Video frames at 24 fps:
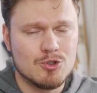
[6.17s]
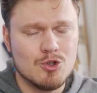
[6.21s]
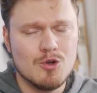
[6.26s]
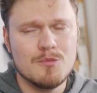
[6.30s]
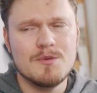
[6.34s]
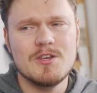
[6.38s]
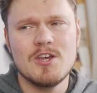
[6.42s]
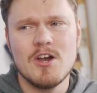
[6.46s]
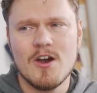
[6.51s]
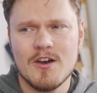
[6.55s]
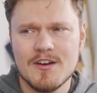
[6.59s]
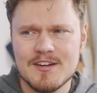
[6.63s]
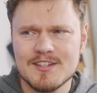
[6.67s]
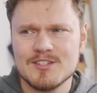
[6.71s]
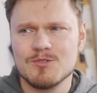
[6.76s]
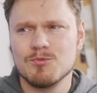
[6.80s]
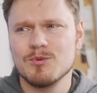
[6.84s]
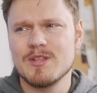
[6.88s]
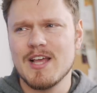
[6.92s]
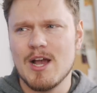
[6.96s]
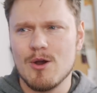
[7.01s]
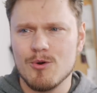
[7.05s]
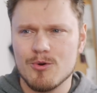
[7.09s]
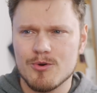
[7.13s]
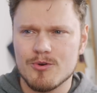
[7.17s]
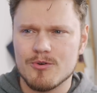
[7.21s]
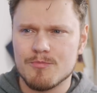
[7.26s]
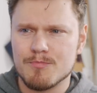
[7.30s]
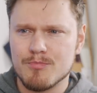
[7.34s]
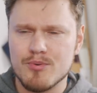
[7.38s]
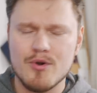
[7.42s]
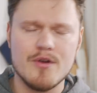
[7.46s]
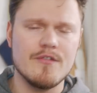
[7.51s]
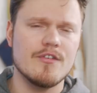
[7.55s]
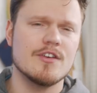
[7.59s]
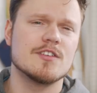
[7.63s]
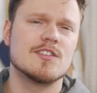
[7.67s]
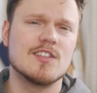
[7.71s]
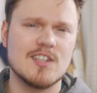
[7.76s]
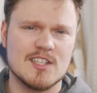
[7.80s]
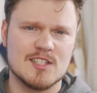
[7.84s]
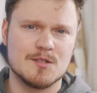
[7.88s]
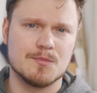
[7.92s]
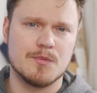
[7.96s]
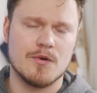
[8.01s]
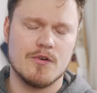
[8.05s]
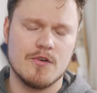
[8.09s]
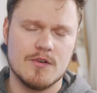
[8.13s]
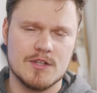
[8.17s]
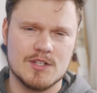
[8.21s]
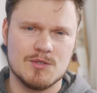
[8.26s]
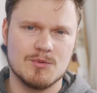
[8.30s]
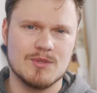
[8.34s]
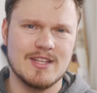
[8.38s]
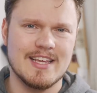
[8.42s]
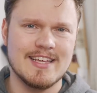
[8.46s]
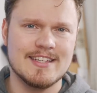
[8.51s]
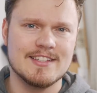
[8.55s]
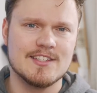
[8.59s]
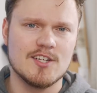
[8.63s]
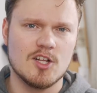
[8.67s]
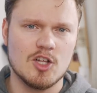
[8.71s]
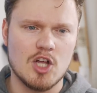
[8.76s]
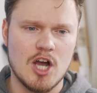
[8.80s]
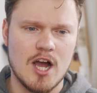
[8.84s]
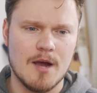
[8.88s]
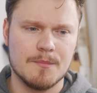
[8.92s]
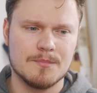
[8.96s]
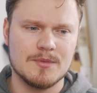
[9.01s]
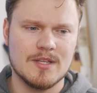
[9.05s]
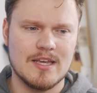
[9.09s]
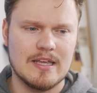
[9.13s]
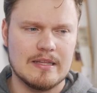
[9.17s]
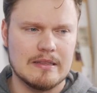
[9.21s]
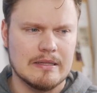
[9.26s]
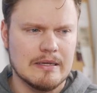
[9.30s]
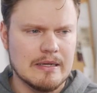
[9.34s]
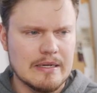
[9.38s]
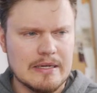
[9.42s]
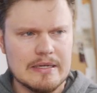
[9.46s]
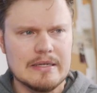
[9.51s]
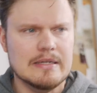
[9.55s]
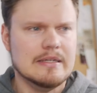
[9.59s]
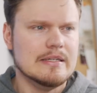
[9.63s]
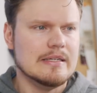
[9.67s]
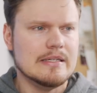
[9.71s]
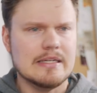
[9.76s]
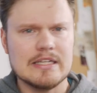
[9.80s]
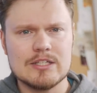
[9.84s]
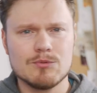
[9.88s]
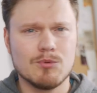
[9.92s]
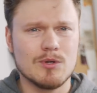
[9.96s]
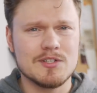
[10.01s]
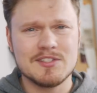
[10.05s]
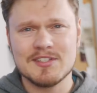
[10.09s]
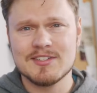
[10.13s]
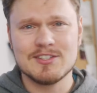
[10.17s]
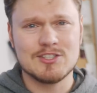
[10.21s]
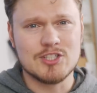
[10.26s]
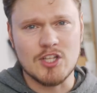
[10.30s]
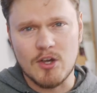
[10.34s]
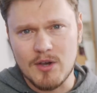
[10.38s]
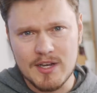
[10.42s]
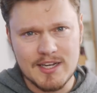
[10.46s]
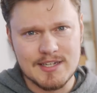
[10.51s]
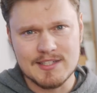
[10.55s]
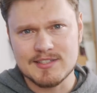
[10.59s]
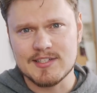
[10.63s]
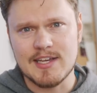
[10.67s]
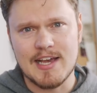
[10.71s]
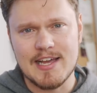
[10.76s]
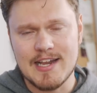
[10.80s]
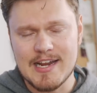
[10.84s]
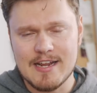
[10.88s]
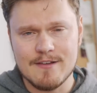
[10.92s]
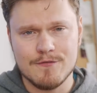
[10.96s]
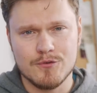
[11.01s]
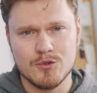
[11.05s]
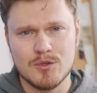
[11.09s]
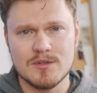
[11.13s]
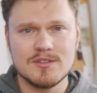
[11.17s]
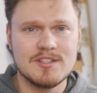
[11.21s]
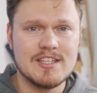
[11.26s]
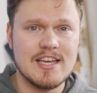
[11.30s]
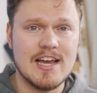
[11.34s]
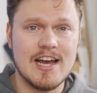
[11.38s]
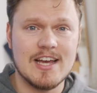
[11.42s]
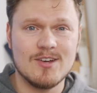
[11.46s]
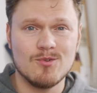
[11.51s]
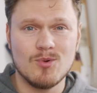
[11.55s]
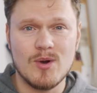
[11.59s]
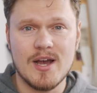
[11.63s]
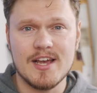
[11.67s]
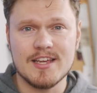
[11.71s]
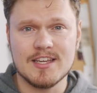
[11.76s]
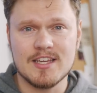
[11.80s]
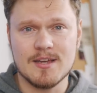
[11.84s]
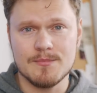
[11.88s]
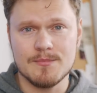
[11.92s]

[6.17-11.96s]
to be honest, with our previous experience with Intel Optane, it wasn't so exciting for the DIY